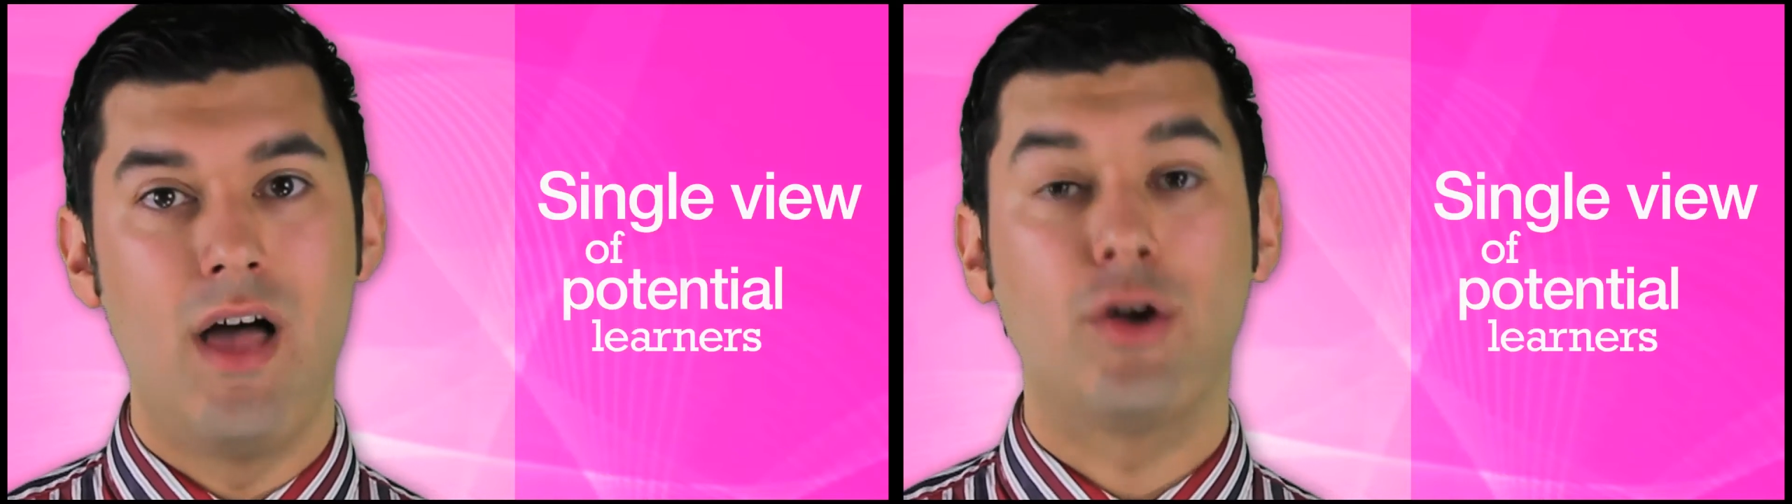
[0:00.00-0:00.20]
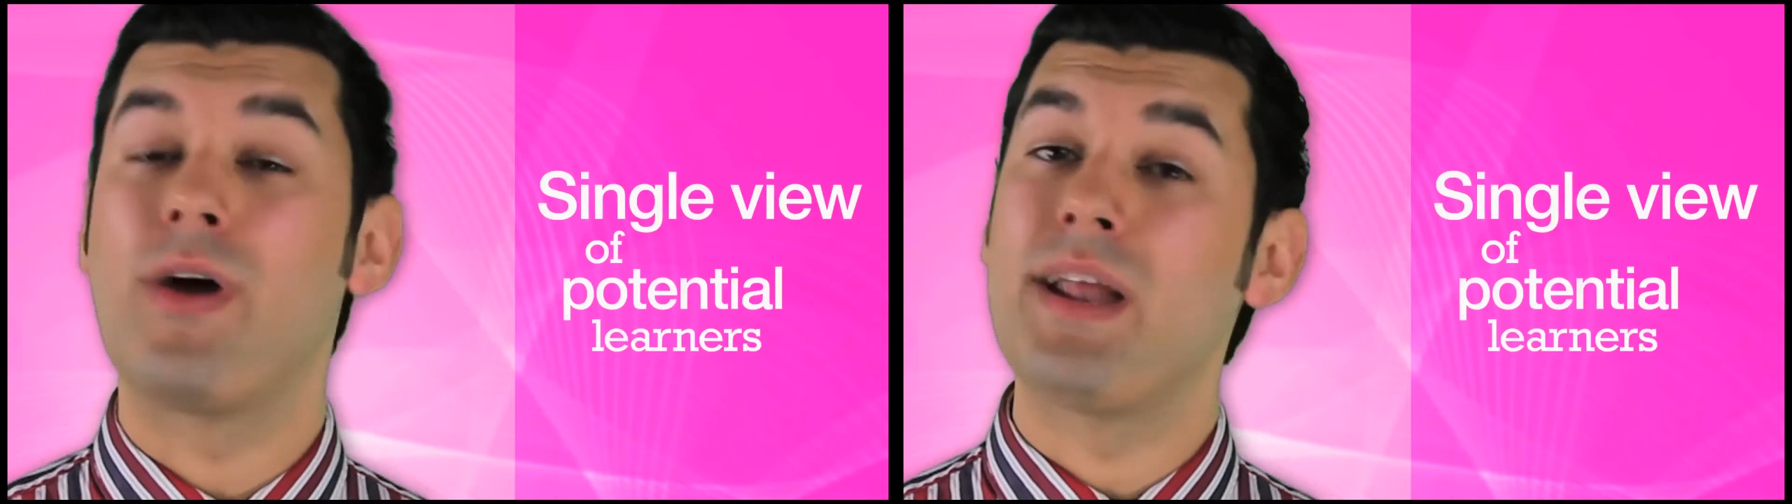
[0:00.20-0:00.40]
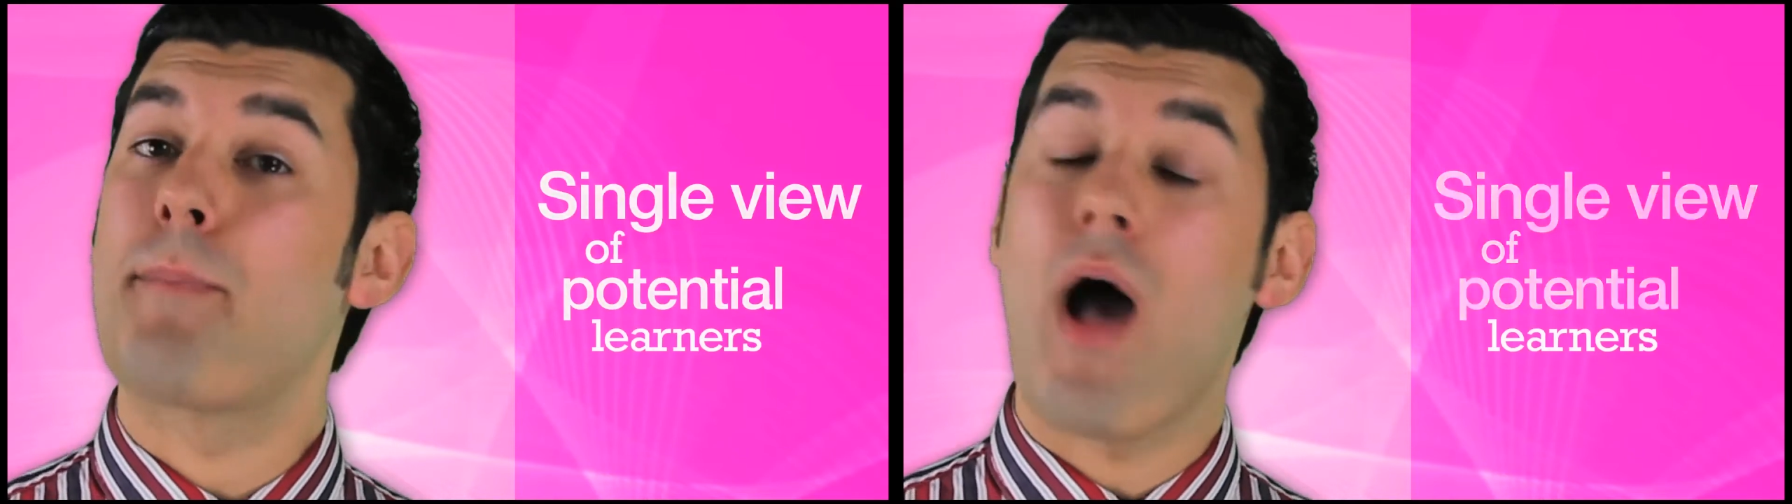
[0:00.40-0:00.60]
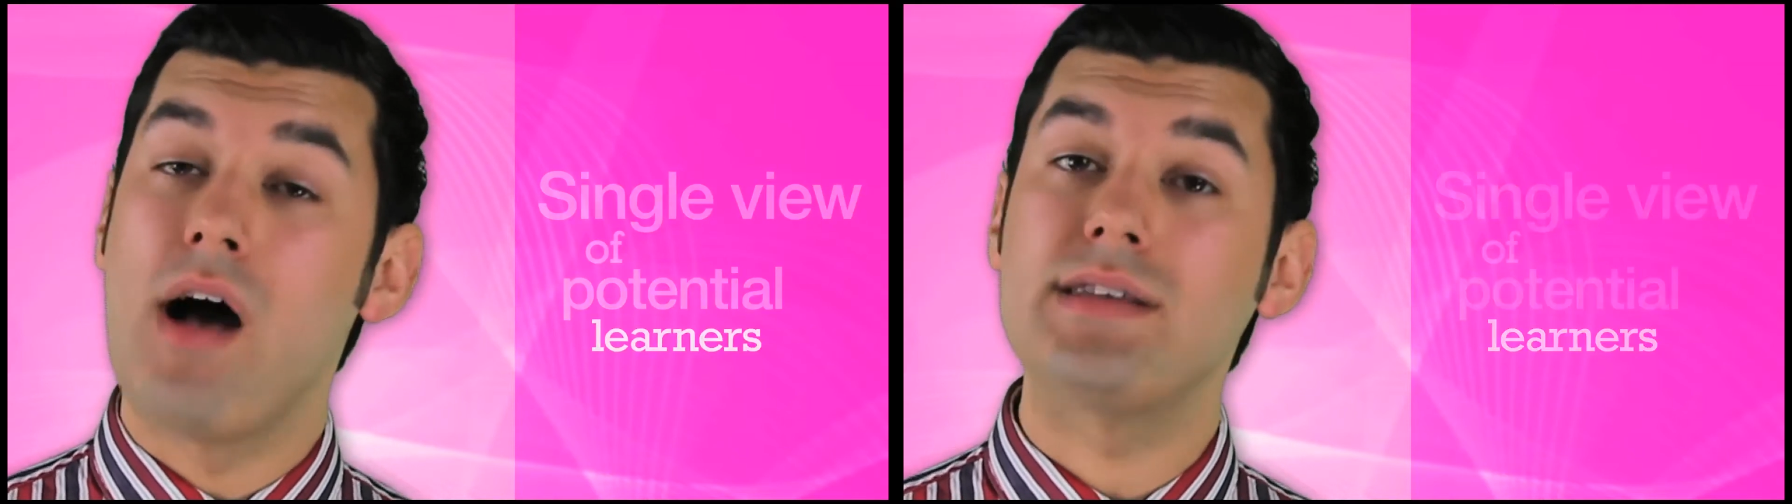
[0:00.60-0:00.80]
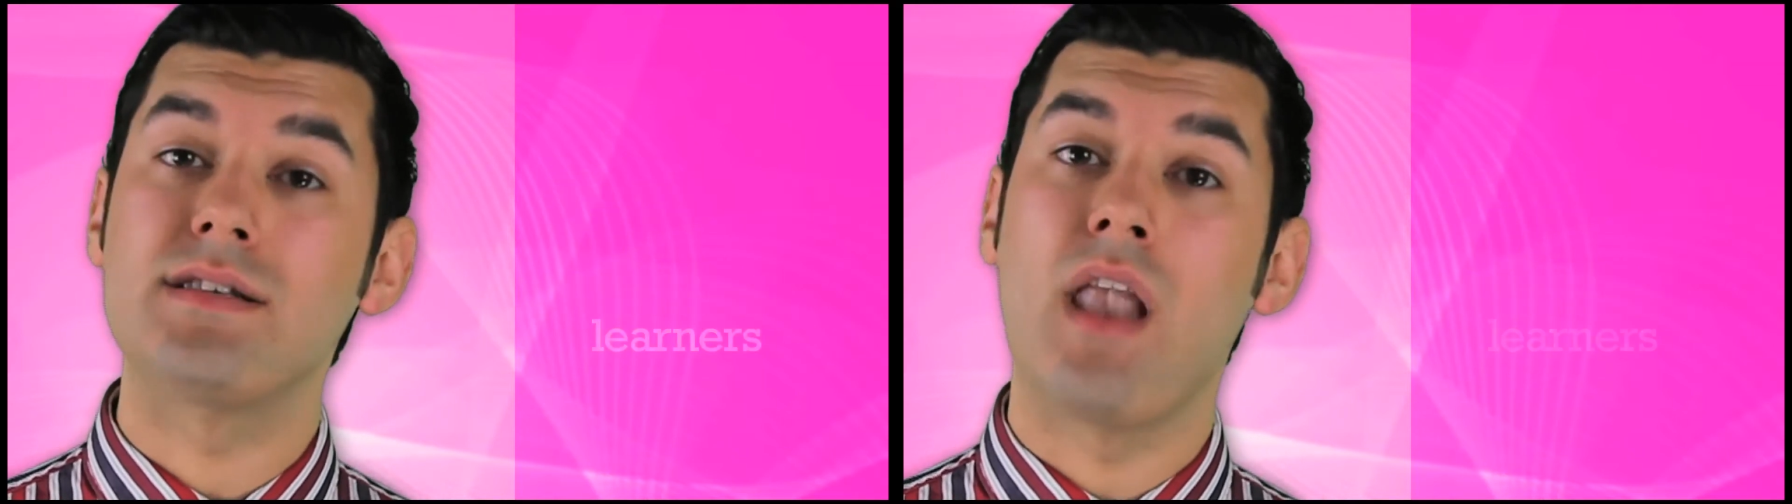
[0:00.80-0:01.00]
creating
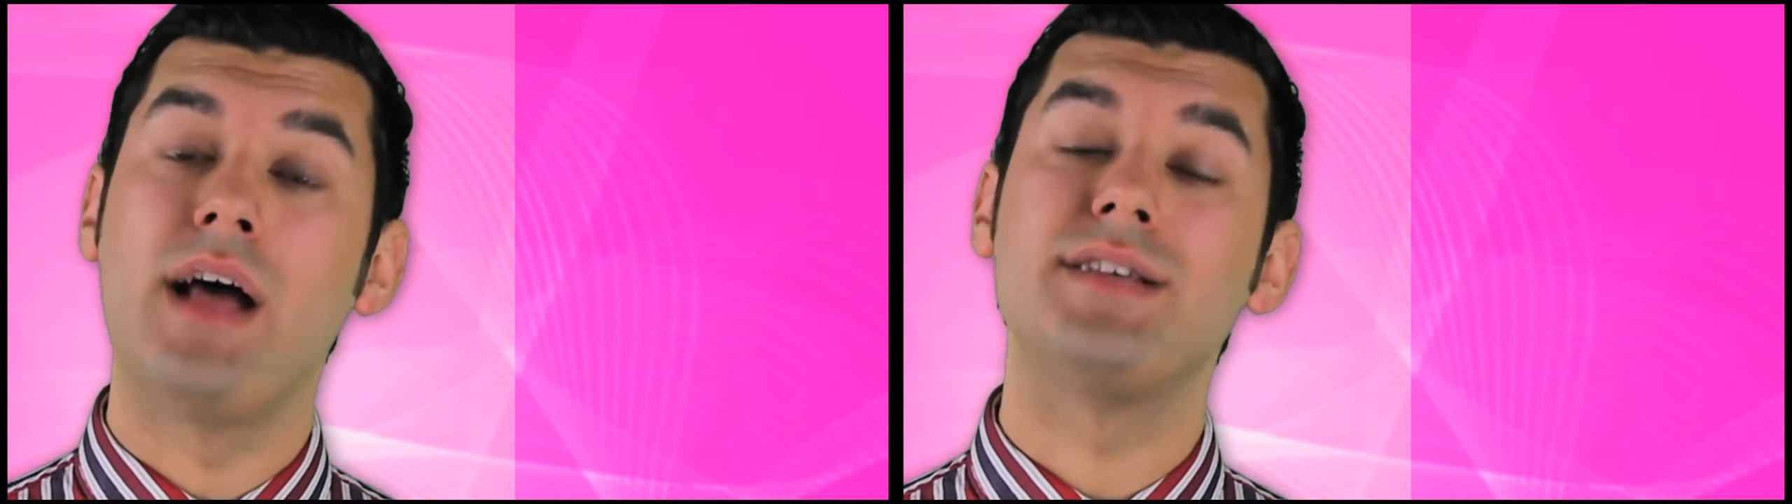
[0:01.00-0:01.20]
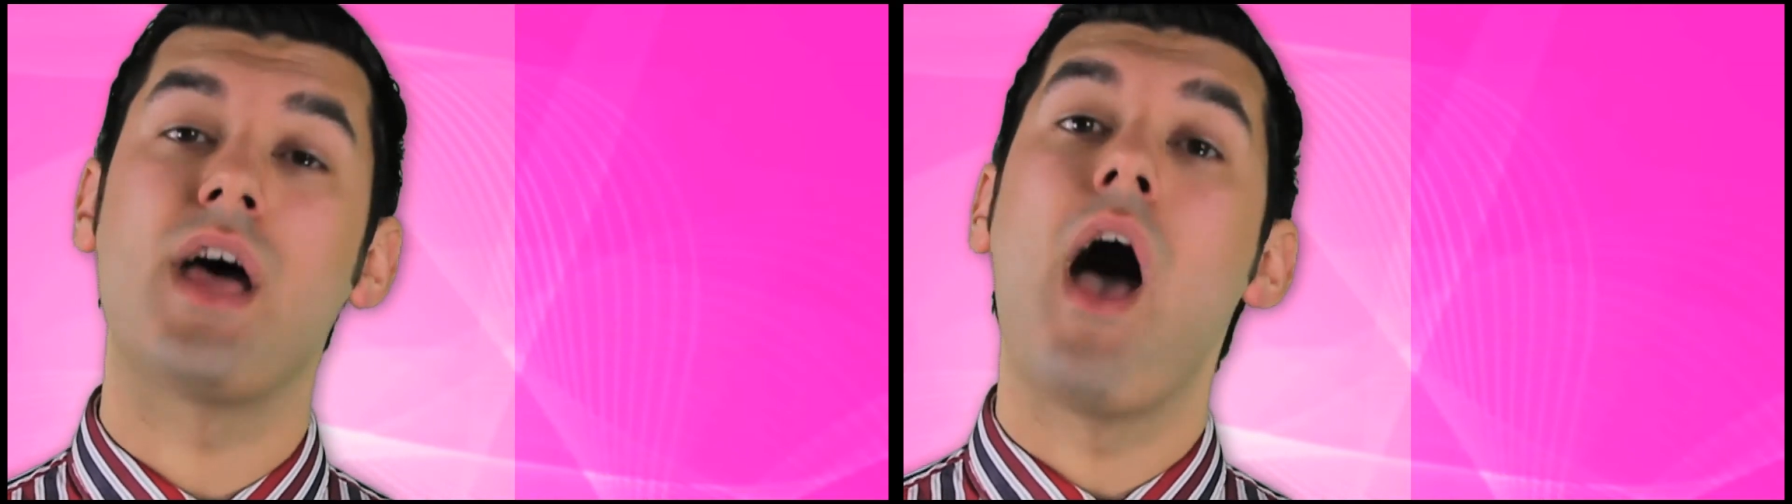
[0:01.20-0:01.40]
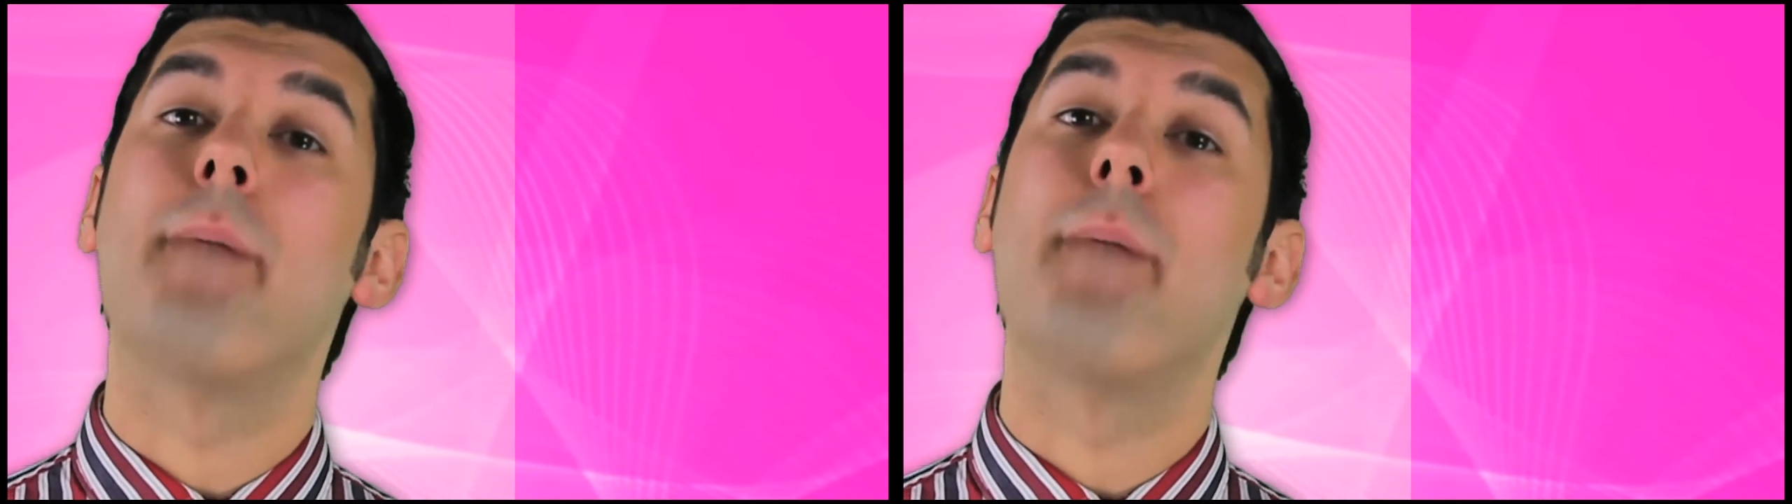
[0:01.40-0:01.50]
personalized